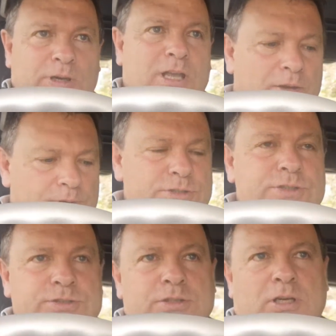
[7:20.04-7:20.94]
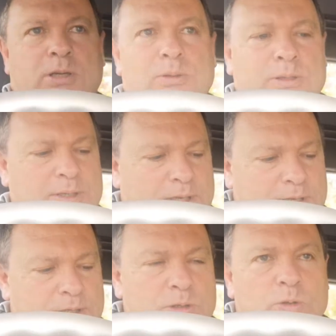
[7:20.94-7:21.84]
recovers. So
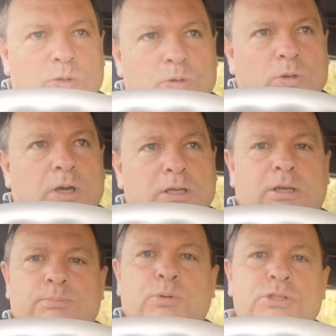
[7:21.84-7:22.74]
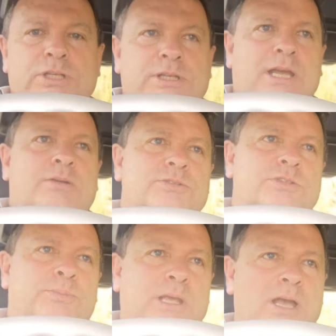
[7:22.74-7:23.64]
you can push it down
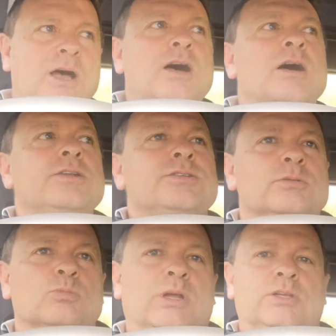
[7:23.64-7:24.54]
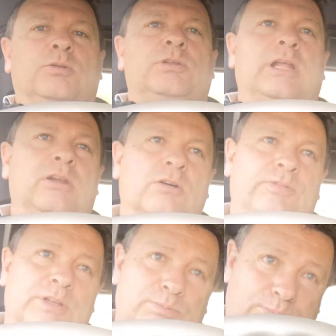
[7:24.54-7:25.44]
to be hard. When you let
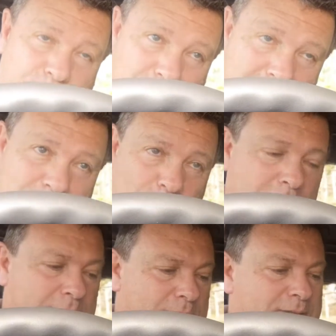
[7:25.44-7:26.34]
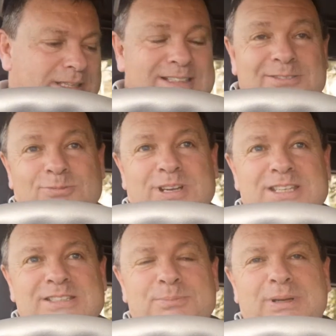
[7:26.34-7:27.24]
off, it brakes quite
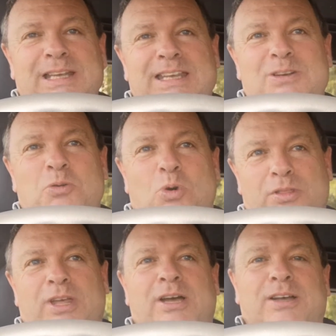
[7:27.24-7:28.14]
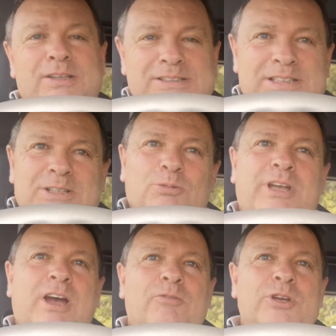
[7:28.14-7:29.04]
reasonably, or the
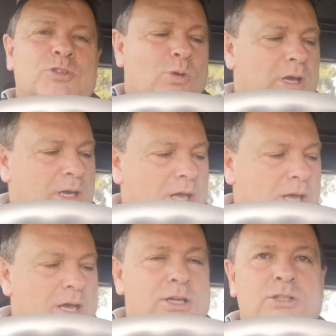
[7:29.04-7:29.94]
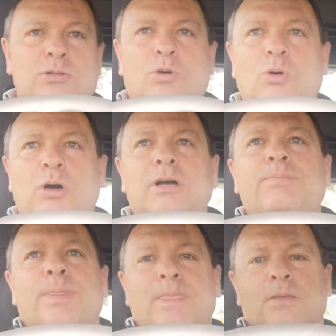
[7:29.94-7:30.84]
recovery is quite hard, or
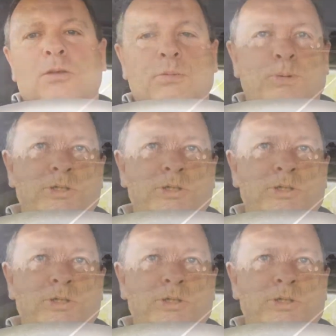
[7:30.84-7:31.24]
you can